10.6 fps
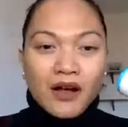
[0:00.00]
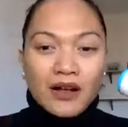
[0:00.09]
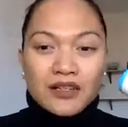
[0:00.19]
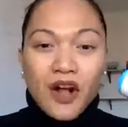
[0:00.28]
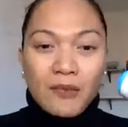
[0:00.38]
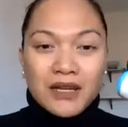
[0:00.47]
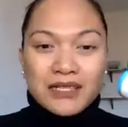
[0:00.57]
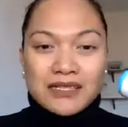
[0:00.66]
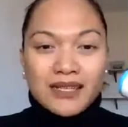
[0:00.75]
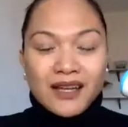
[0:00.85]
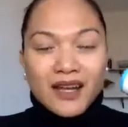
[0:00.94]

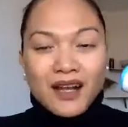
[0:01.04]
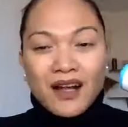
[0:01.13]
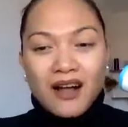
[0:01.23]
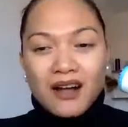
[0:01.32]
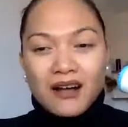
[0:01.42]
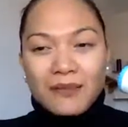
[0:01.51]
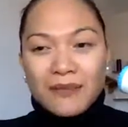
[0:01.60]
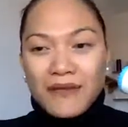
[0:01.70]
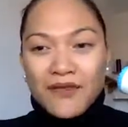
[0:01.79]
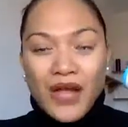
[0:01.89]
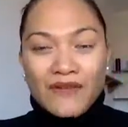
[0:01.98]
comment
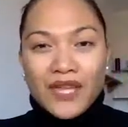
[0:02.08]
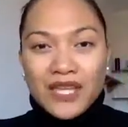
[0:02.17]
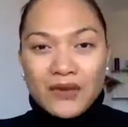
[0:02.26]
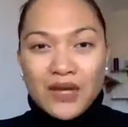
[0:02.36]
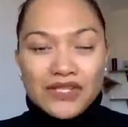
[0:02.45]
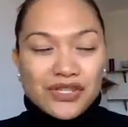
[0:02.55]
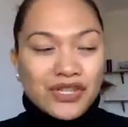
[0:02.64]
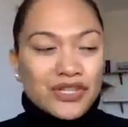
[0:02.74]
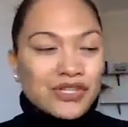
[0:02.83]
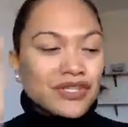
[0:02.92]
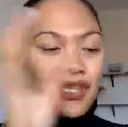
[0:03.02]
if you have any
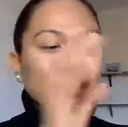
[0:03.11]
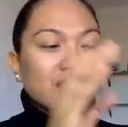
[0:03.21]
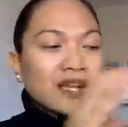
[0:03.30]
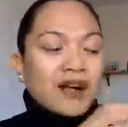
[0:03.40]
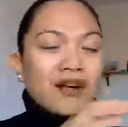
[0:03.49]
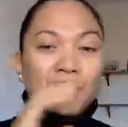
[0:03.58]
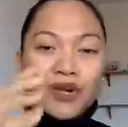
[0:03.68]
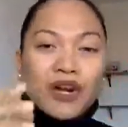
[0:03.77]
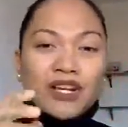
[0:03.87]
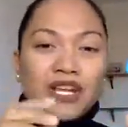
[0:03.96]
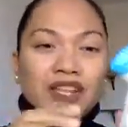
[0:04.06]
questions
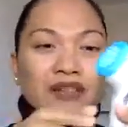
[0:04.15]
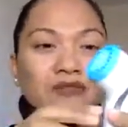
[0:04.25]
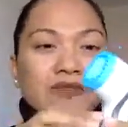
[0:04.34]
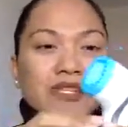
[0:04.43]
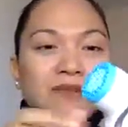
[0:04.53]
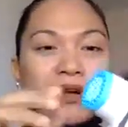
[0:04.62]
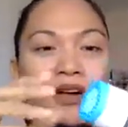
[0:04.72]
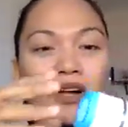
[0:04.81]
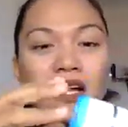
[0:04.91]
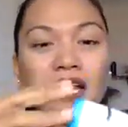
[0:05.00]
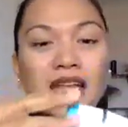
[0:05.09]
regarding the
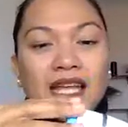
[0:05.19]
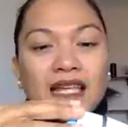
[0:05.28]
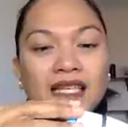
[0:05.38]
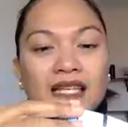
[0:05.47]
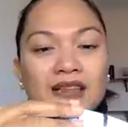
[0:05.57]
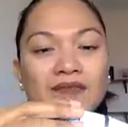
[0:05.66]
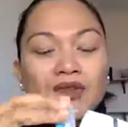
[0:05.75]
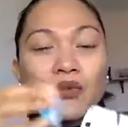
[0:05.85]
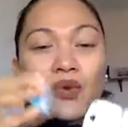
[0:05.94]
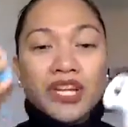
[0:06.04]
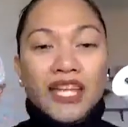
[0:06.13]
LumiSpa. And if you
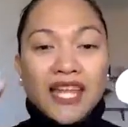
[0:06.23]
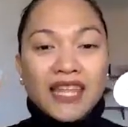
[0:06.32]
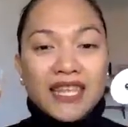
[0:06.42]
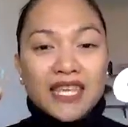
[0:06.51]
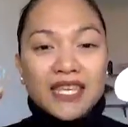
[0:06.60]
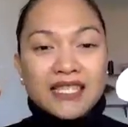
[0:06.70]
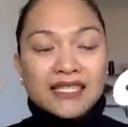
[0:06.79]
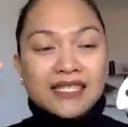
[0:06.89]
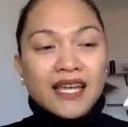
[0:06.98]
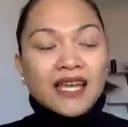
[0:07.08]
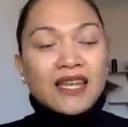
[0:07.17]
want to get
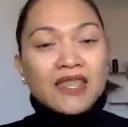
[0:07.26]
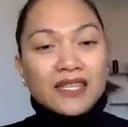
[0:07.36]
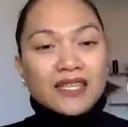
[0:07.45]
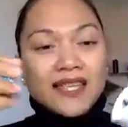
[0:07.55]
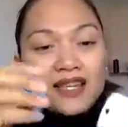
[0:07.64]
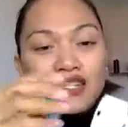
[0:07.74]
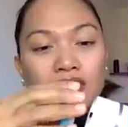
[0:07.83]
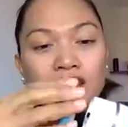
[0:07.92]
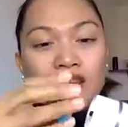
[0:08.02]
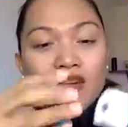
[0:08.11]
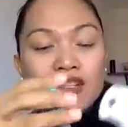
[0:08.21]
this is
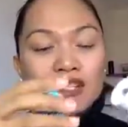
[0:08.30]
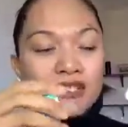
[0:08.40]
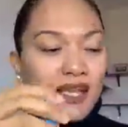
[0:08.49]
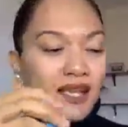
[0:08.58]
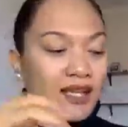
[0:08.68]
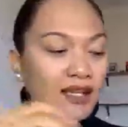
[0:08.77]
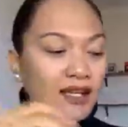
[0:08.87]
actually on sale